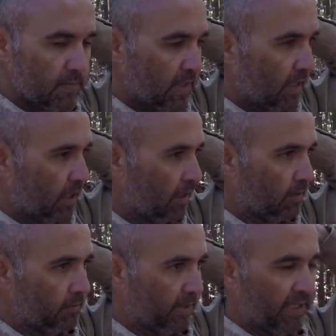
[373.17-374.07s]

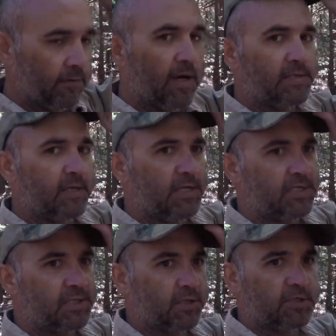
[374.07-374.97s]
But anyways, it's just
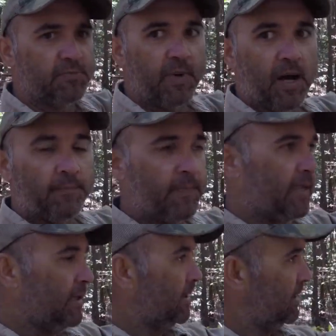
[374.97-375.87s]
a good spot.
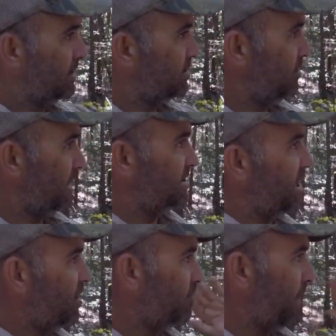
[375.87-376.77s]
And this is on my
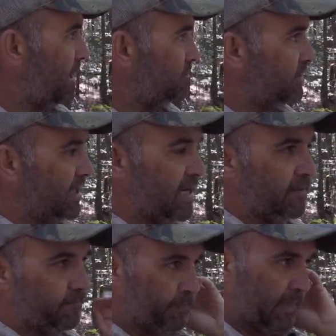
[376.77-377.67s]
south boundary
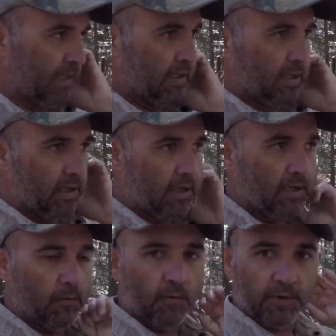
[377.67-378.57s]
line
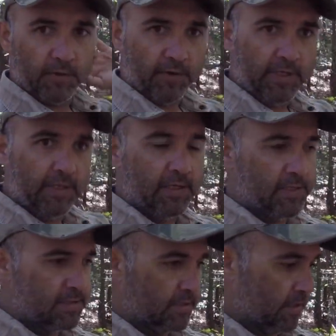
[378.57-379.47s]
where the creek
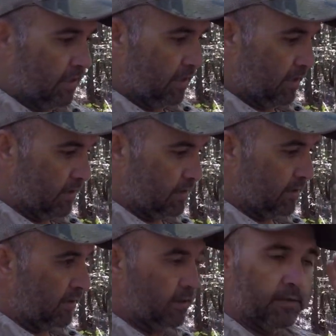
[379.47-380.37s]
is. And
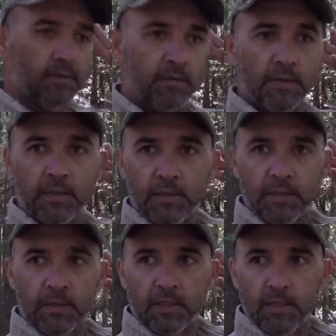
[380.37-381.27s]

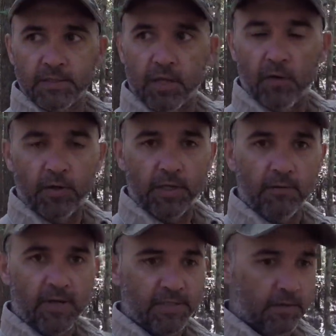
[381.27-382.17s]
so anyways,